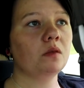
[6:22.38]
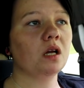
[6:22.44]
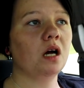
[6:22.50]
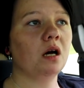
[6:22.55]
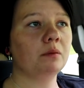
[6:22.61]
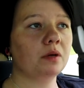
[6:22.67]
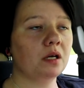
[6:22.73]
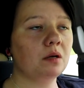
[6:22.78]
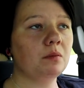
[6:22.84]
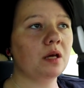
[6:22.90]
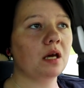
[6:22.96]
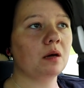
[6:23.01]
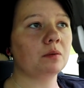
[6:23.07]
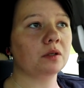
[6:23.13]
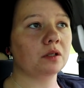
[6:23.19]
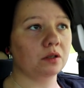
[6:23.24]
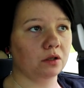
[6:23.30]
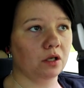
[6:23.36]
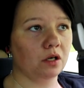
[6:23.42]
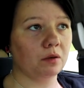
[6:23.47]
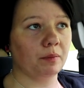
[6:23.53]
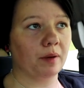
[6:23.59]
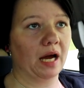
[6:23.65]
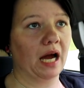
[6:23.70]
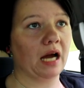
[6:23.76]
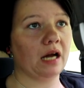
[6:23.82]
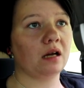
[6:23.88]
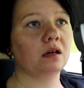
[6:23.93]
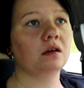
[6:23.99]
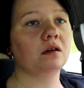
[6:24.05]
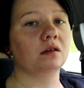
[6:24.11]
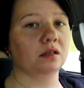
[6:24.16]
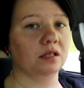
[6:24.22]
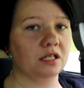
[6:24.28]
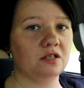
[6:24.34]
I'm gonna be able to look back
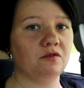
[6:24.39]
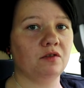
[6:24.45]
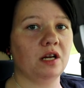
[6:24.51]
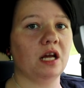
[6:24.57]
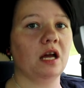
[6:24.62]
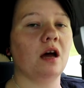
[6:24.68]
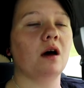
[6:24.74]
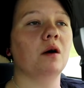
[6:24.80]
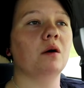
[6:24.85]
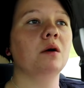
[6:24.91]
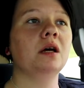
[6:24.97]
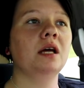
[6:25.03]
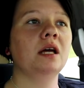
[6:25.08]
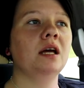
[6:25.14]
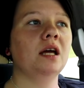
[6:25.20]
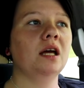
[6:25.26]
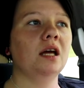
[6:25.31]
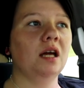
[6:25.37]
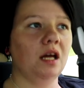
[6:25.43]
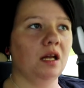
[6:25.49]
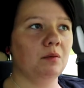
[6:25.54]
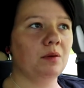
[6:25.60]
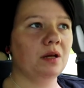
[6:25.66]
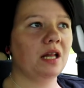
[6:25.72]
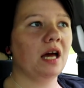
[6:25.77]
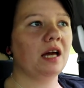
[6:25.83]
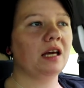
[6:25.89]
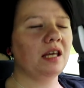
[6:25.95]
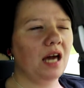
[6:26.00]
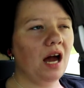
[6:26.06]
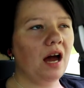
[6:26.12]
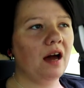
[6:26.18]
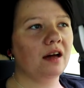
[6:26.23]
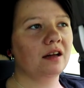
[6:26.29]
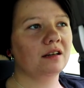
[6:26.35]
on this video and be like,
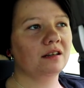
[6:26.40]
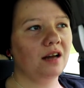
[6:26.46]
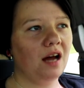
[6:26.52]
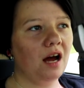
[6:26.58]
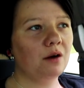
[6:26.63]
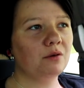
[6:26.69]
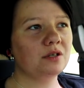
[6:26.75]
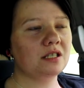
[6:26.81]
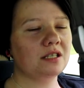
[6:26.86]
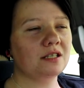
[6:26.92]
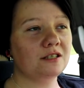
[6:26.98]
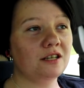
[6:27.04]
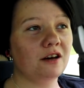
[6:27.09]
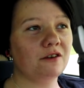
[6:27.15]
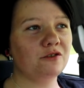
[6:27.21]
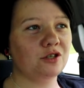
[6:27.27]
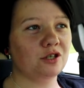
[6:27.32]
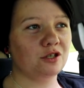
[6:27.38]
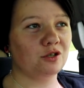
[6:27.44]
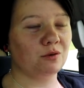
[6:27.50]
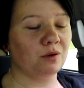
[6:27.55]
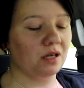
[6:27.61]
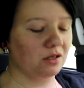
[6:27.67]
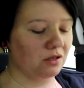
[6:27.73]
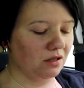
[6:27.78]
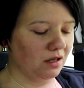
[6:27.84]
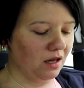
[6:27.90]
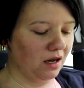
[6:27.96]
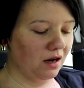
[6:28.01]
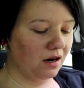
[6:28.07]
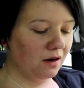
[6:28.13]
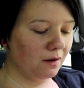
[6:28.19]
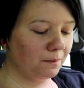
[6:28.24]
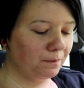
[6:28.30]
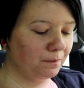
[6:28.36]
yeah, I was in a tough situation
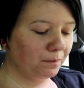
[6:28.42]
there.